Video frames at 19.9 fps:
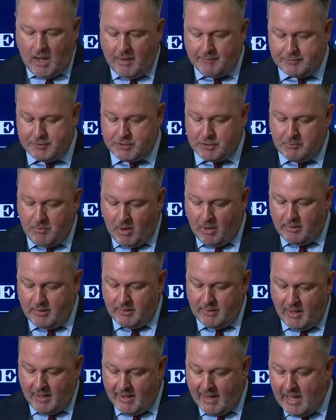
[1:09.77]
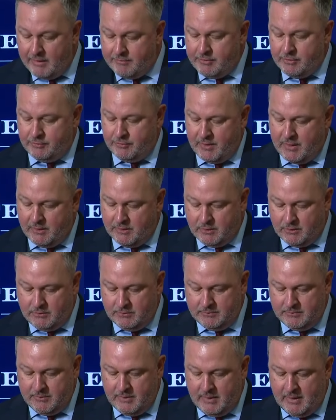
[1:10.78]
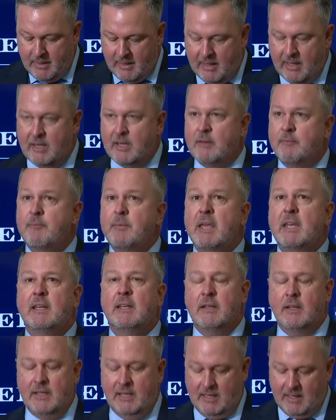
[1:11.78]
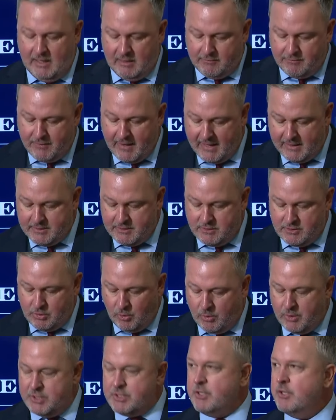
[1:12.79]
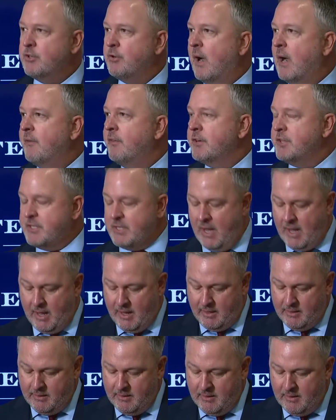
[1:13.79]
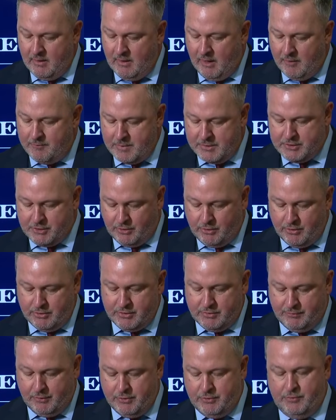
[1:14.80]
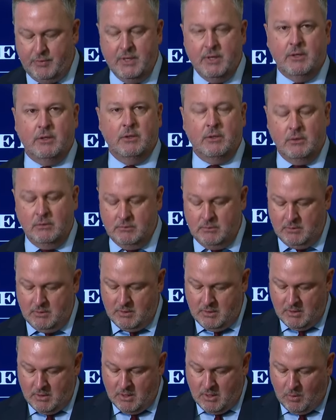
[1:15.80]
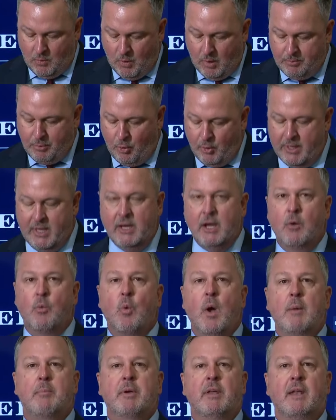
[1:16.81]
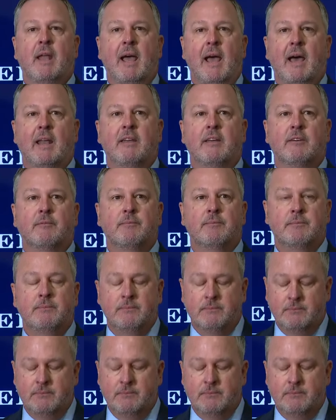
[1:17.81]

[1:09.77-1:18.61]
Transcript: Officer Martin got out of his vehicle and immediately advanced towards the driver's side of Mr. Christopher's vehicle while pointing a weapon at him.